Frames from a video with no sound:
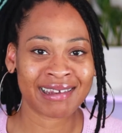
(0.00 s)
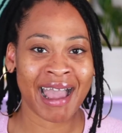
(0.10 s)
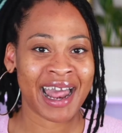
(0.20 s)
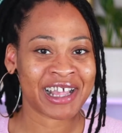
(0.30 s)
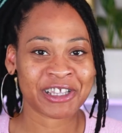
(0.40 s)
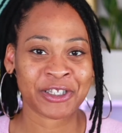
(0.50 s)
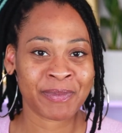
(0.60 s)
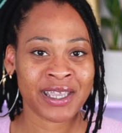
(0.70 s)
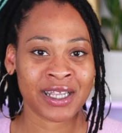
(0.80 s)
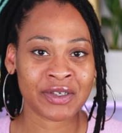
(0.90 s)
and not at the
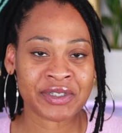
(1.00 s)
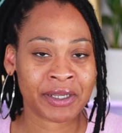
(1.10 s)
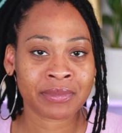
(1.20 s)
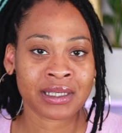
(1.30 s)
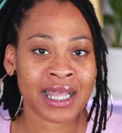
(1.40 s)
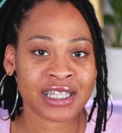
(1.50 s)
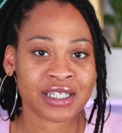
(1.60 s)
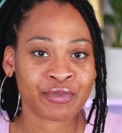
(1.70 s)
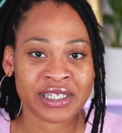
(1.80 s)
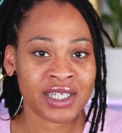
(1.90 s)
speed of something
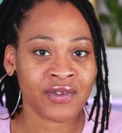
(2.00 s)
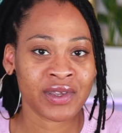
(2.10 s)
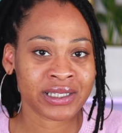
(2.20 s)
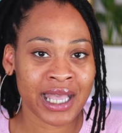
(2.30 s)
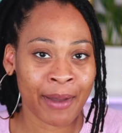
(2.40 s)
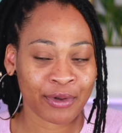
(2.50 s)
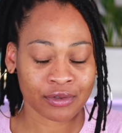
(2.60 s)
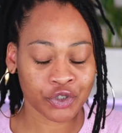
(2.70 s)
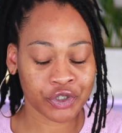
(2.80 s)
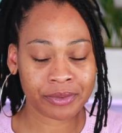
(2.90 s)
that's receiving
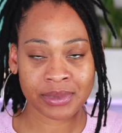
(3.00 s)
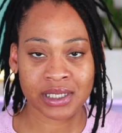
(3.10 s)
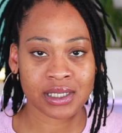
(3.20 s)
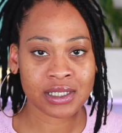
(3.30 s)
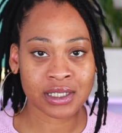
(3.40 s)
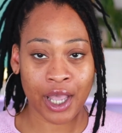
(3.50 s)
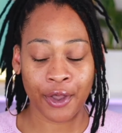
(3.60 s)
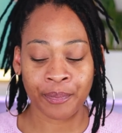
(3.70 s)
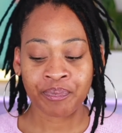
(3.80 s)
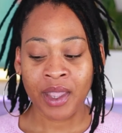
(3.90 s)
topical treatment. So
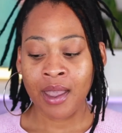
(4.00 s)
I